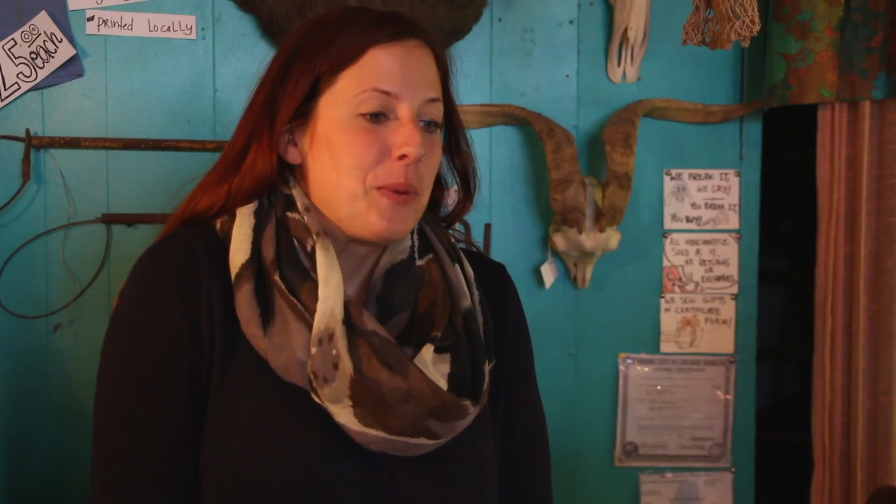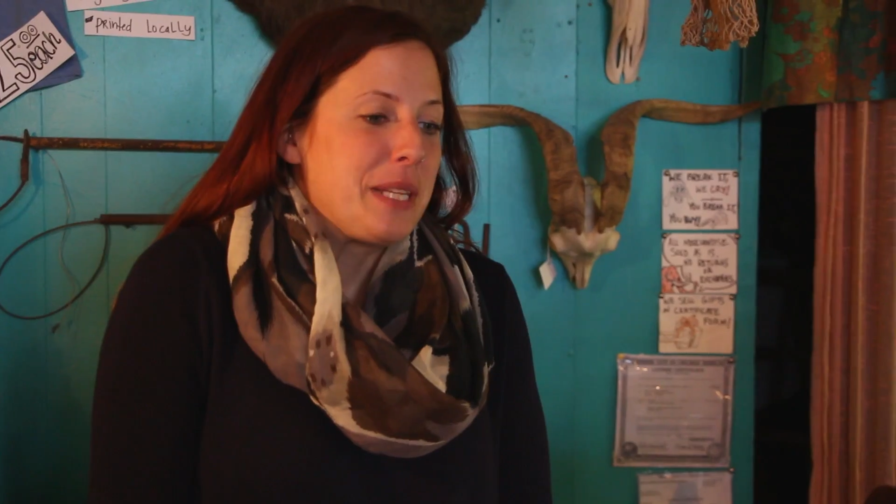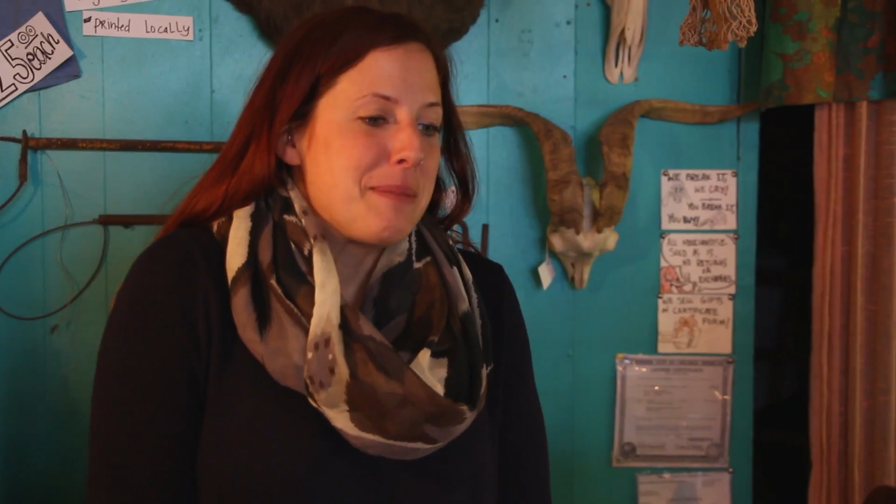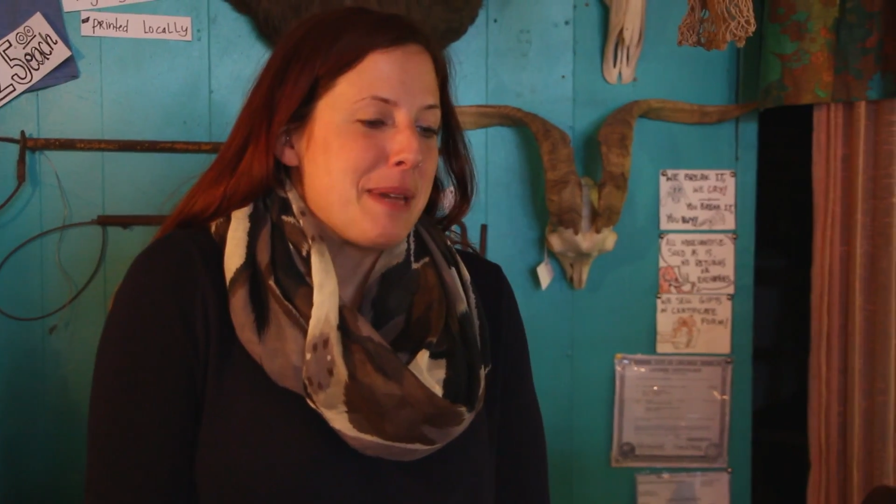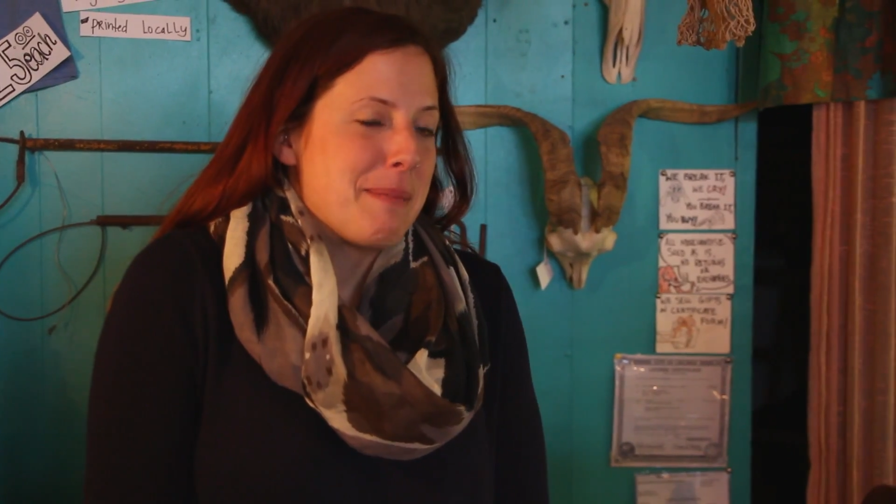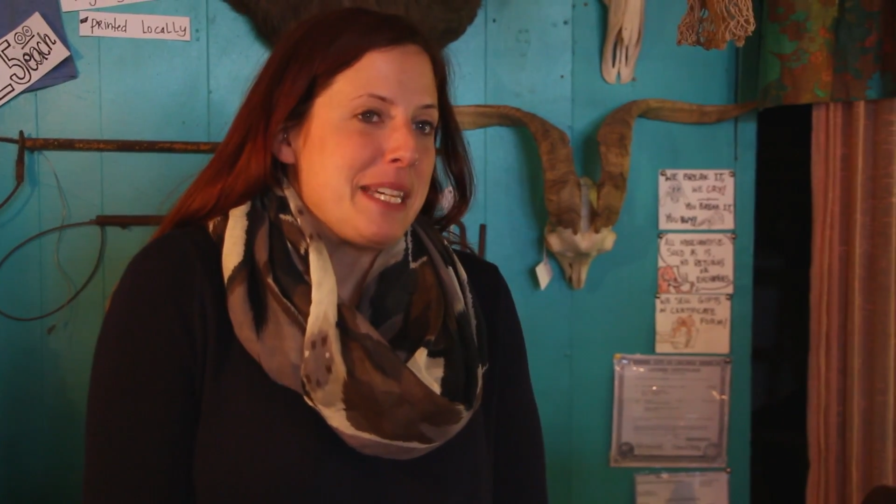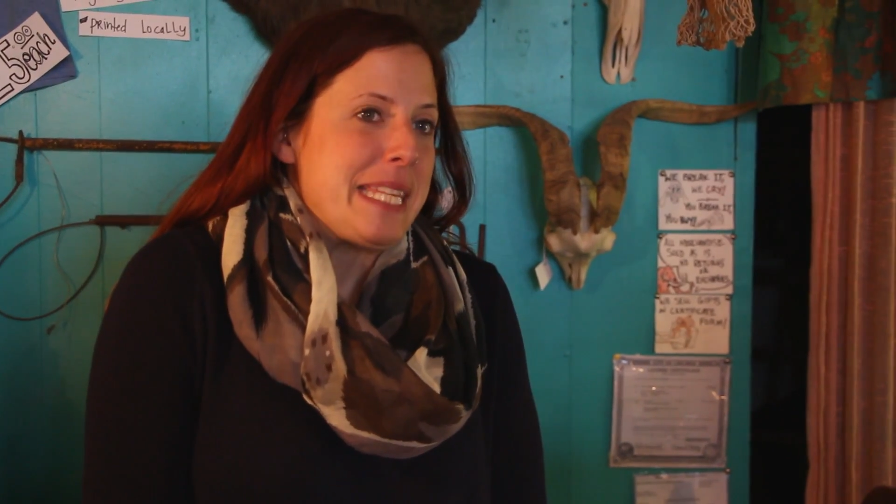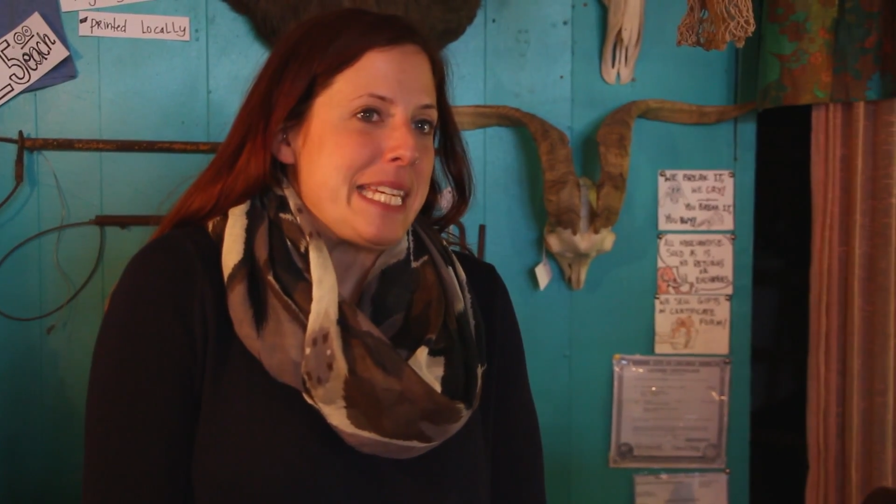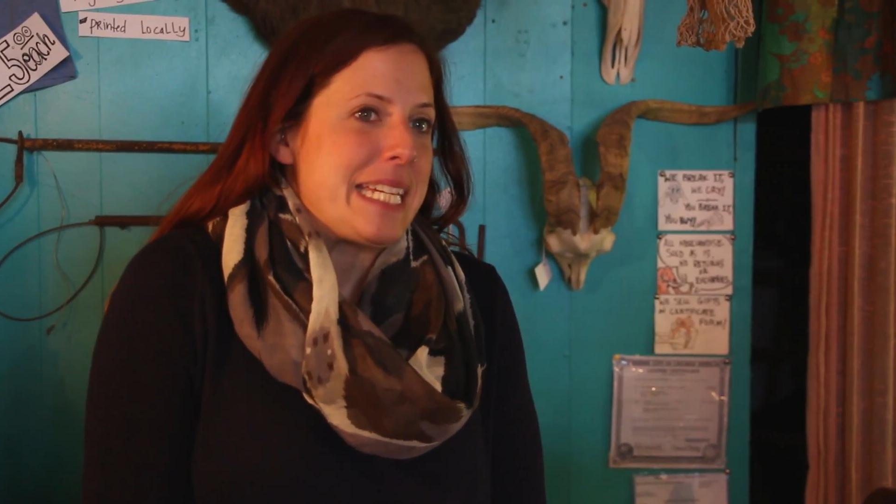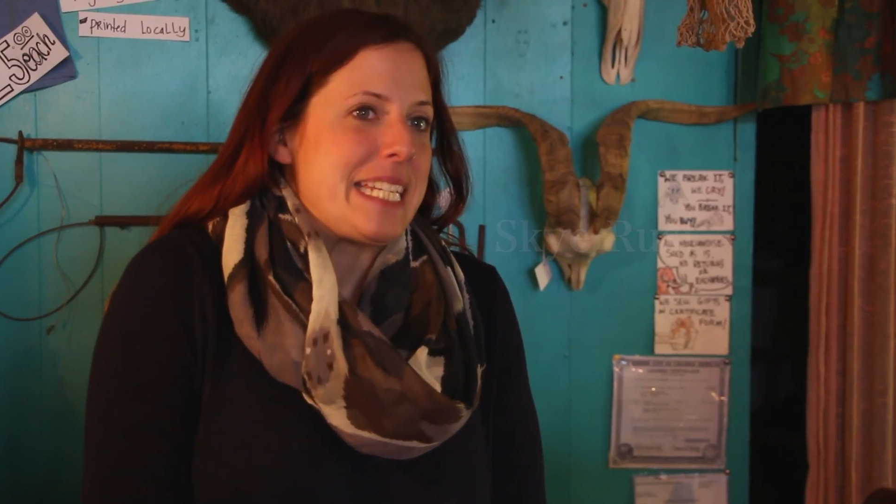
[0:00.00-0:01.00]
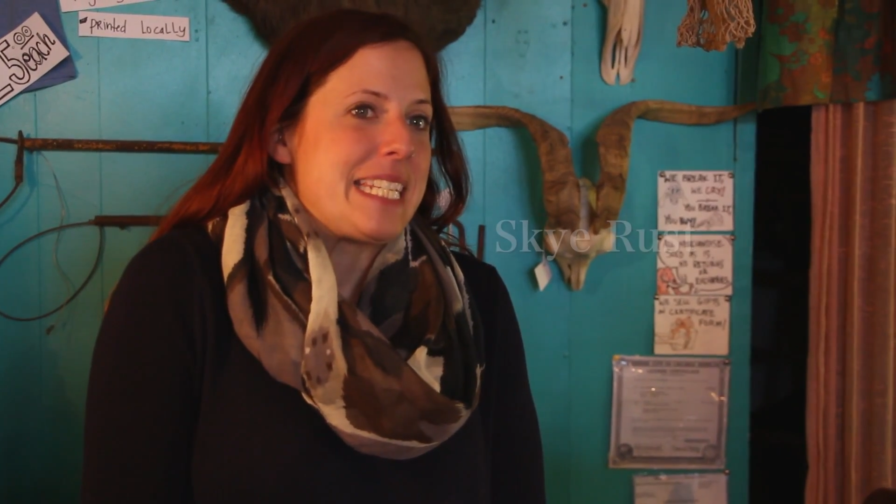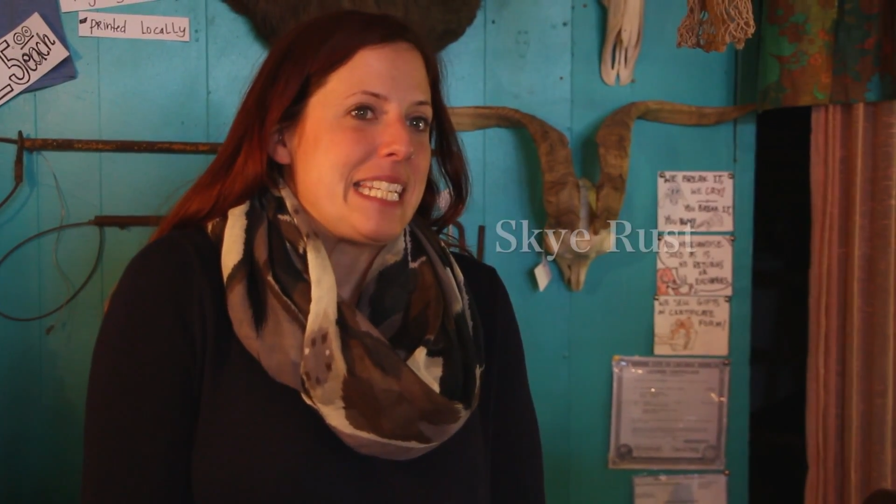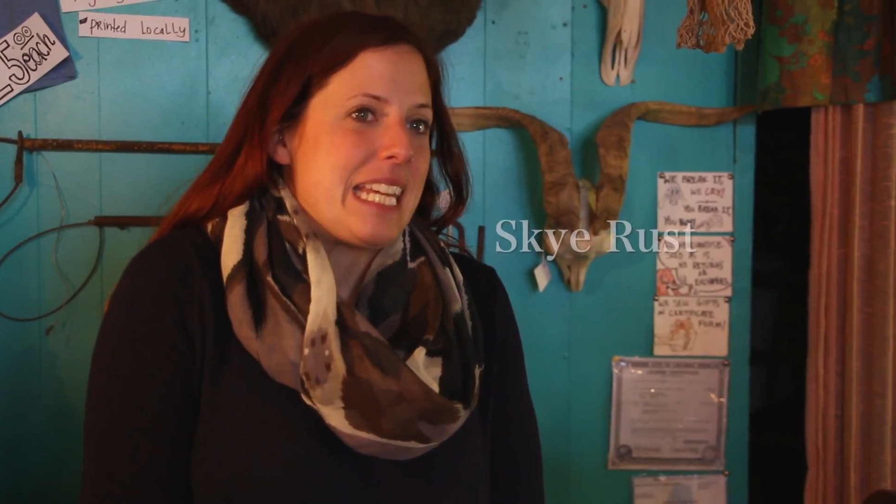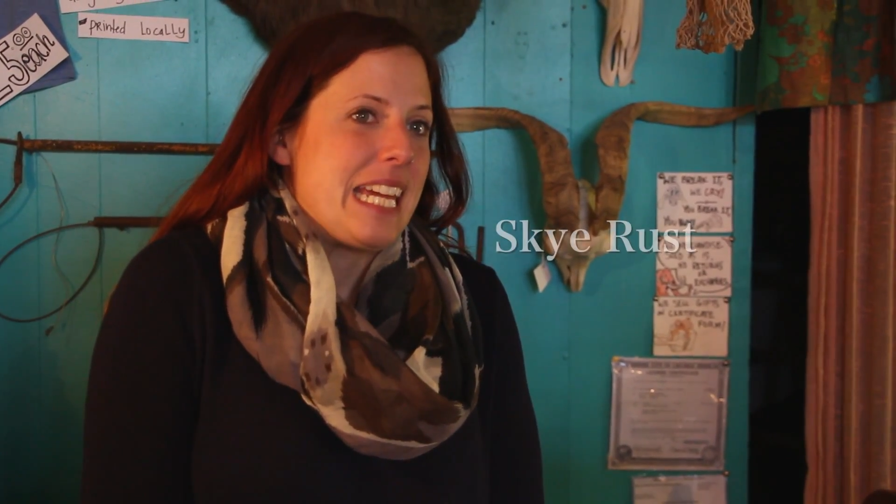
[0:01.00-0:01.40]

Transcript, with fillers: Woolly Mammoth is